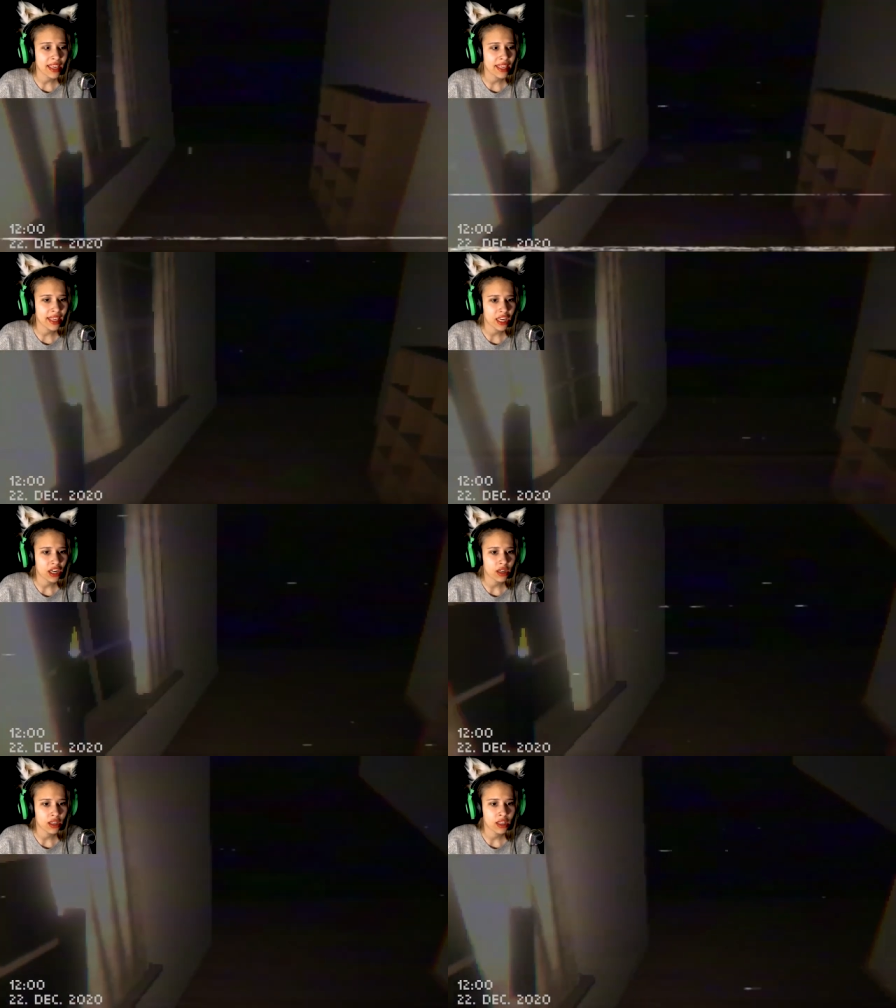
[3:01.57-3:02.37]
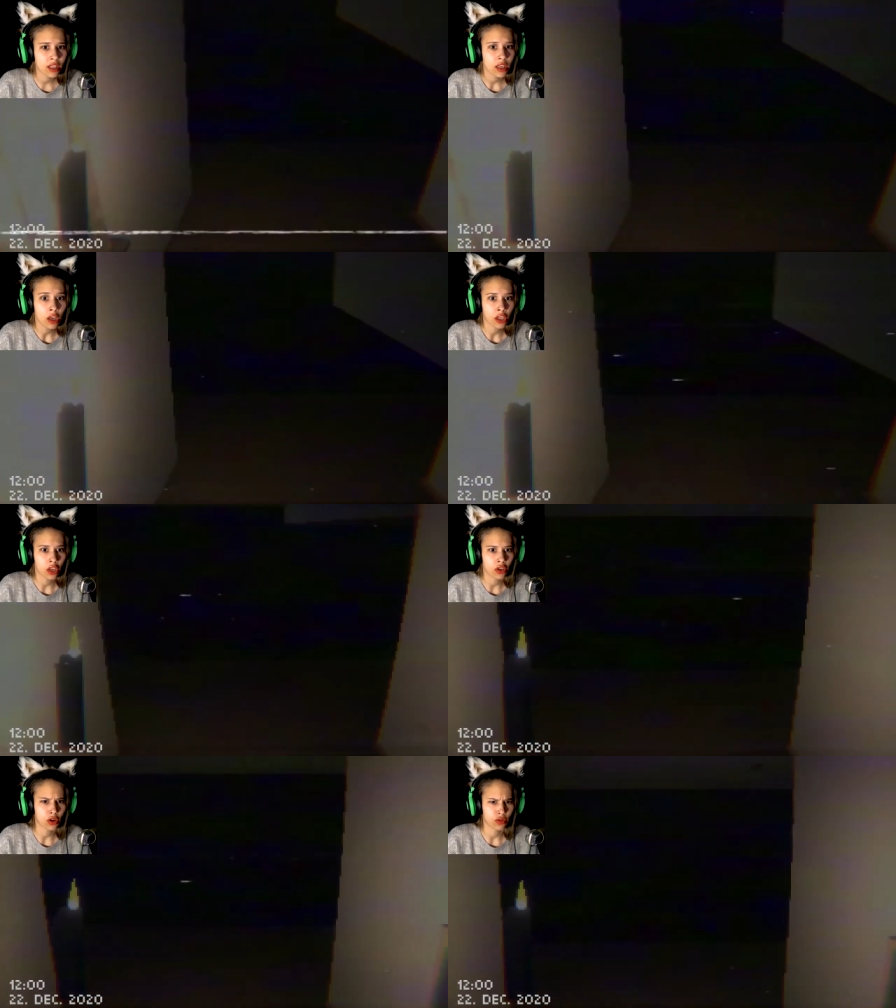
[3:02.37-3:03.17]
I hear.
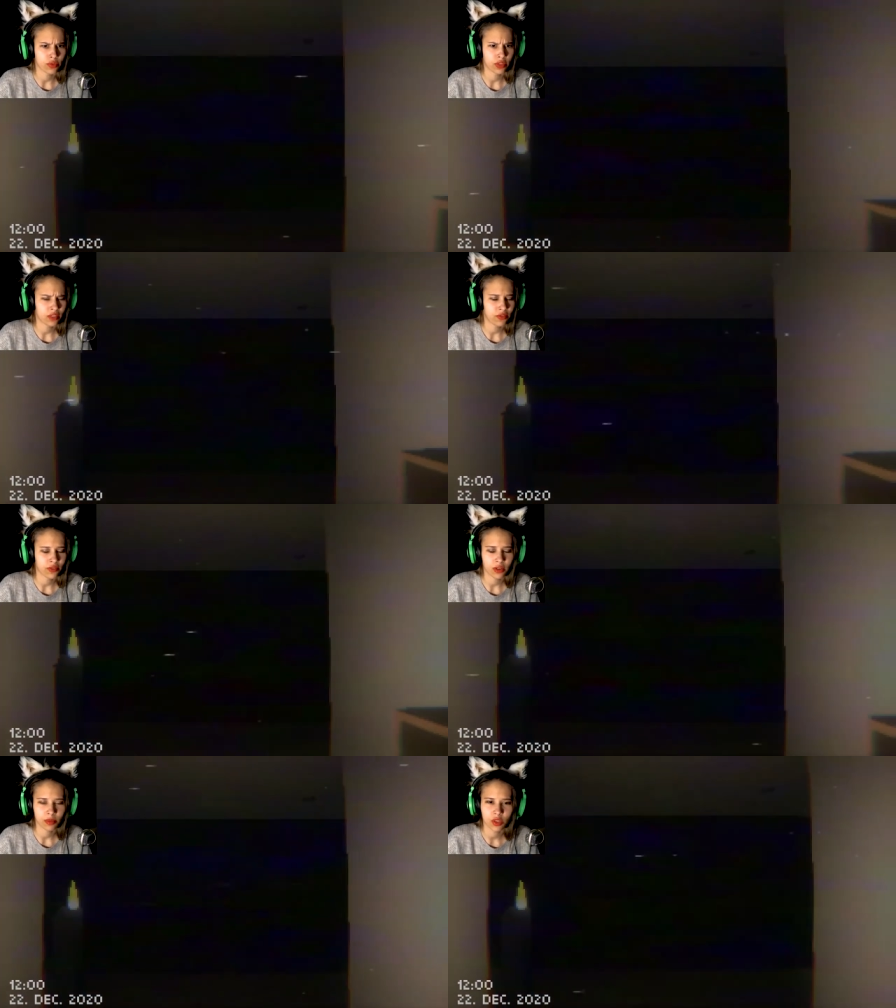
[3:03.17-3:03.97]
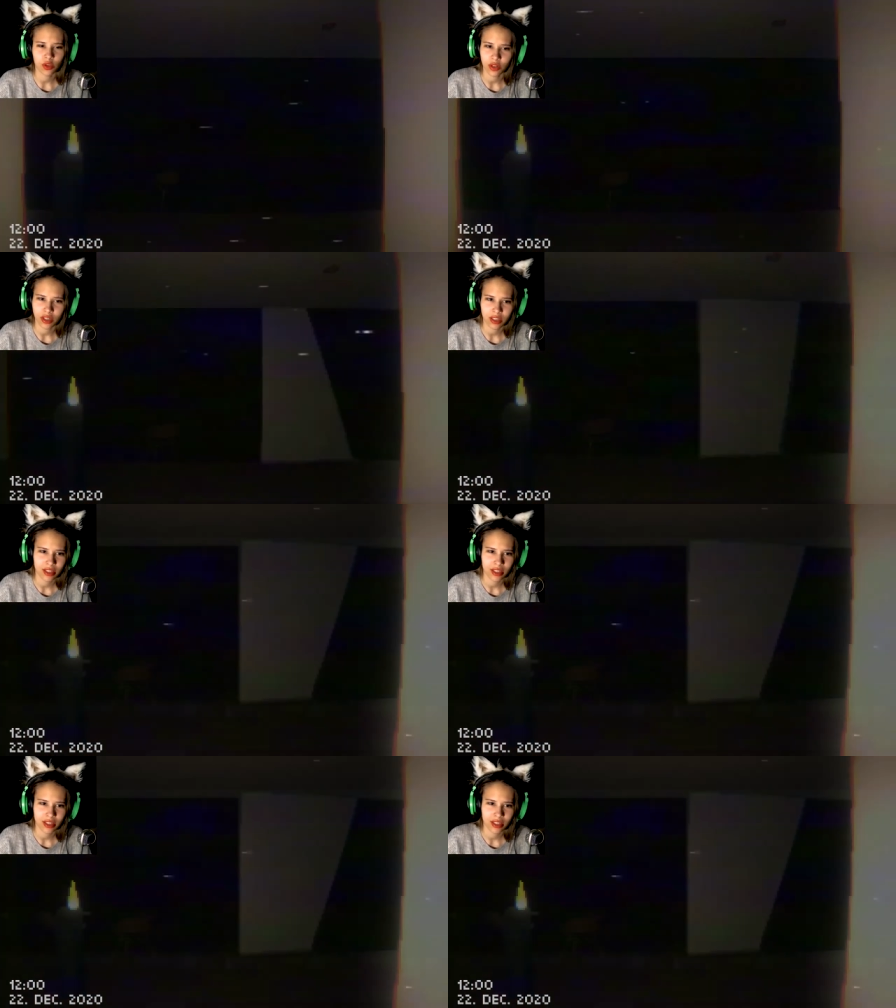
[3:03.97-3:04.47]
Here, what the f... I'm sorry.